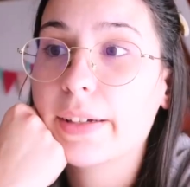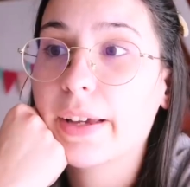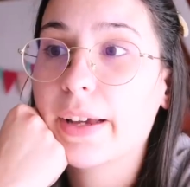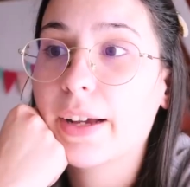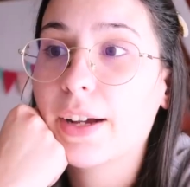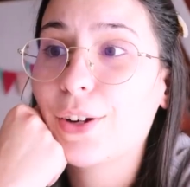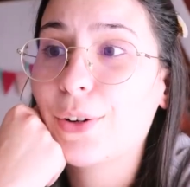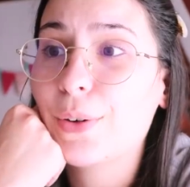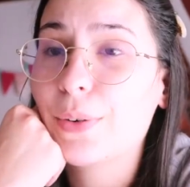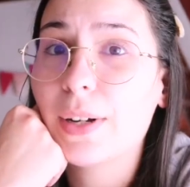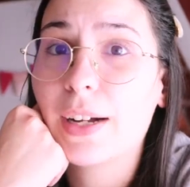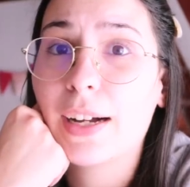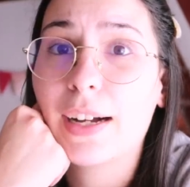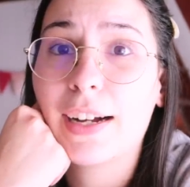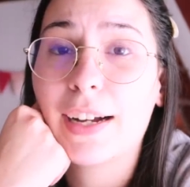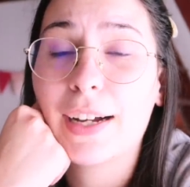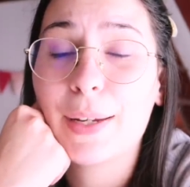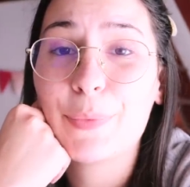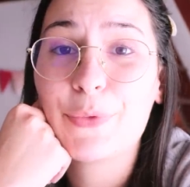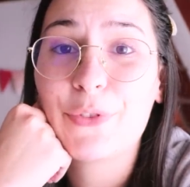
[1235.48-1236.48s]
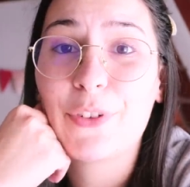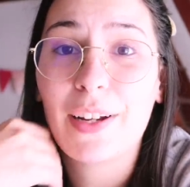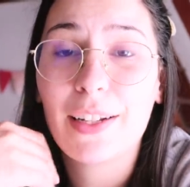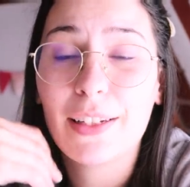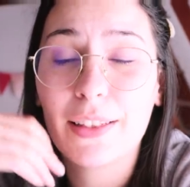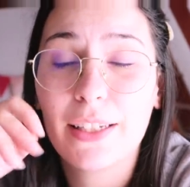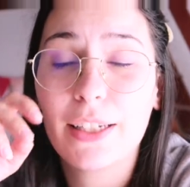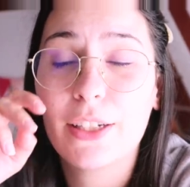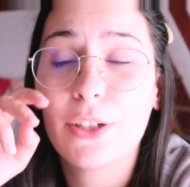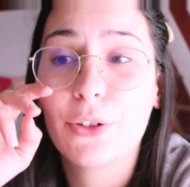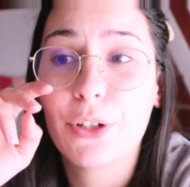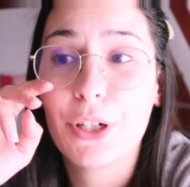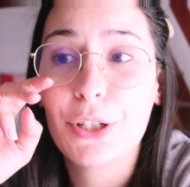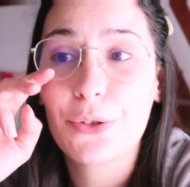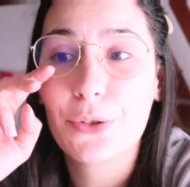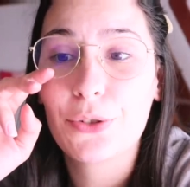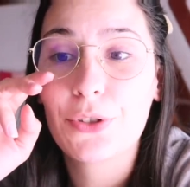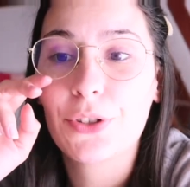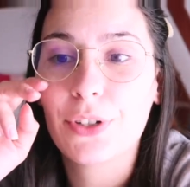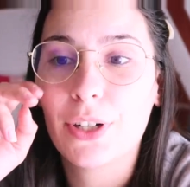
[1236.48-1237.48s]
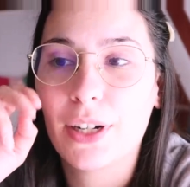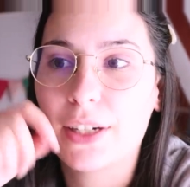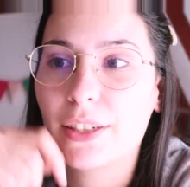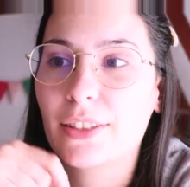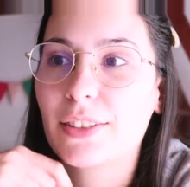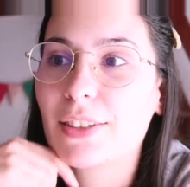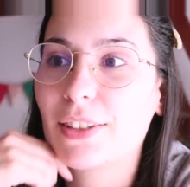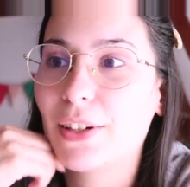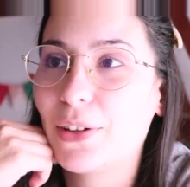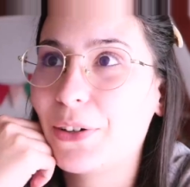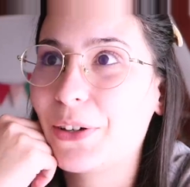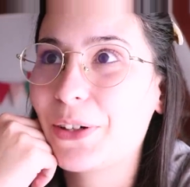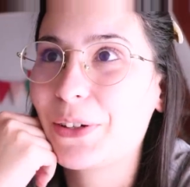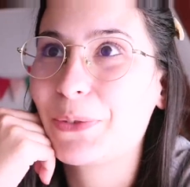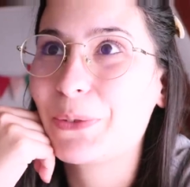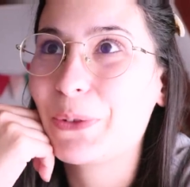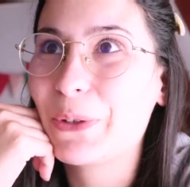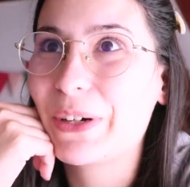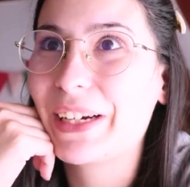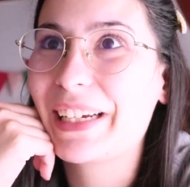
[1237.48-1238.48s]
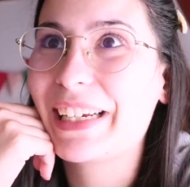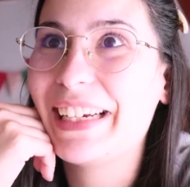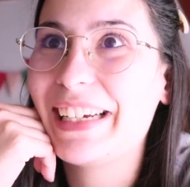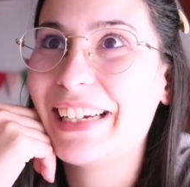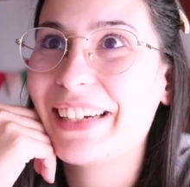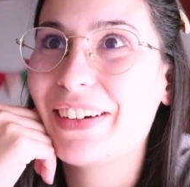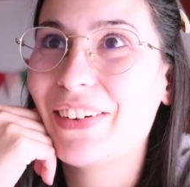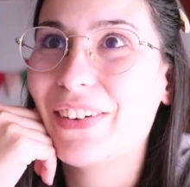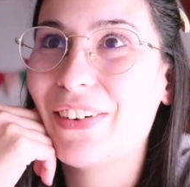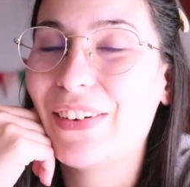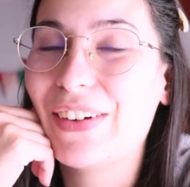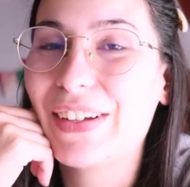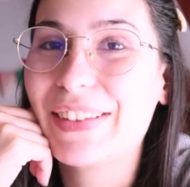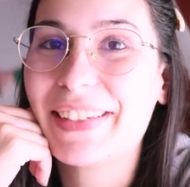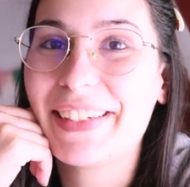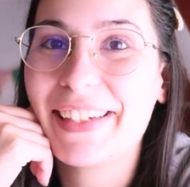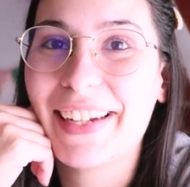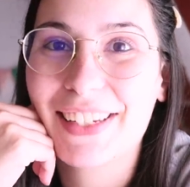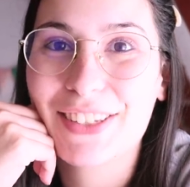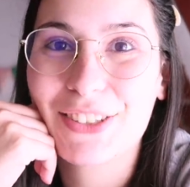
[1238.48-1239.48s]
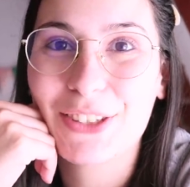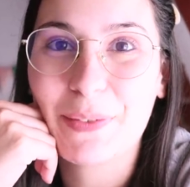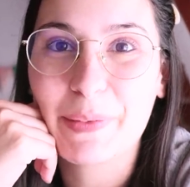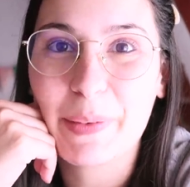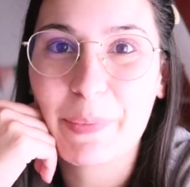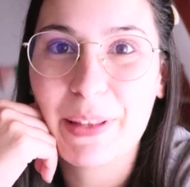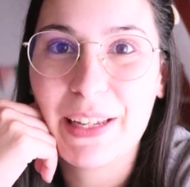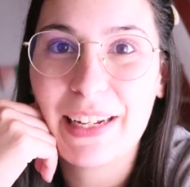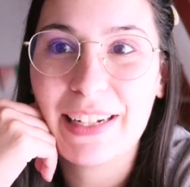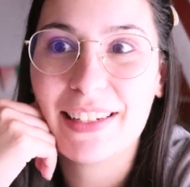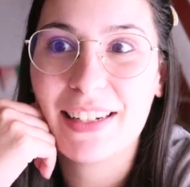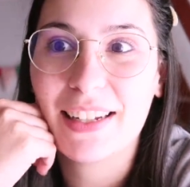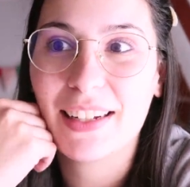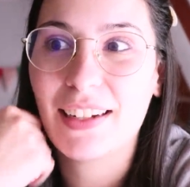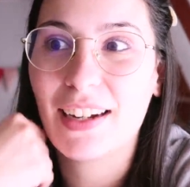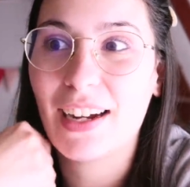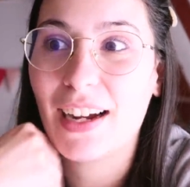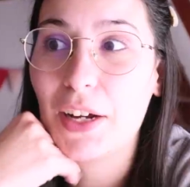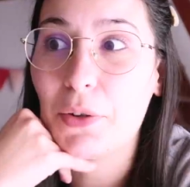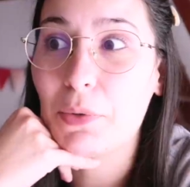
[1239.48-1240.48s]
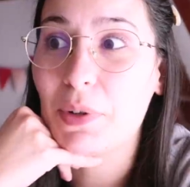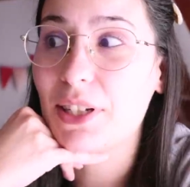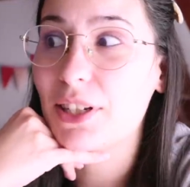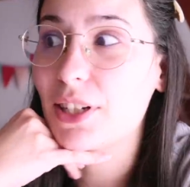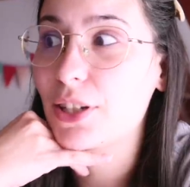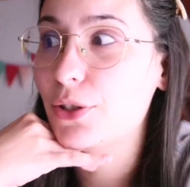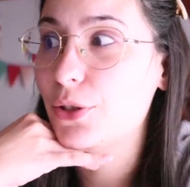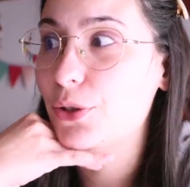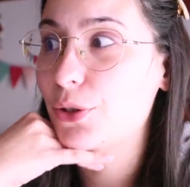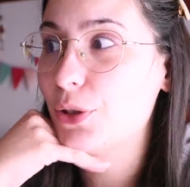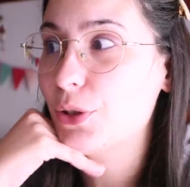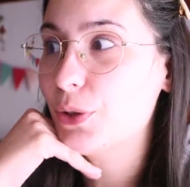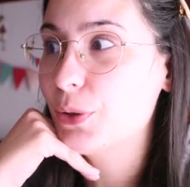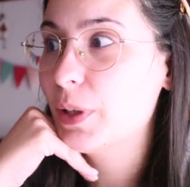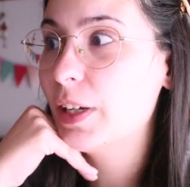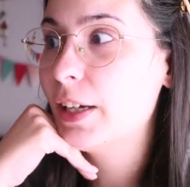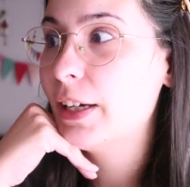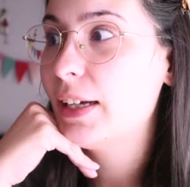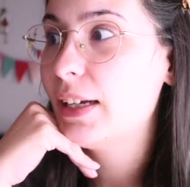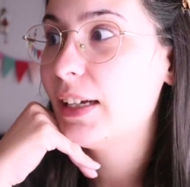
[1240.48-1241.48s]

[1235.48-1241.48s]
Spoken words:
Now I'm finally going to start on working on the next shop update that I wanted to do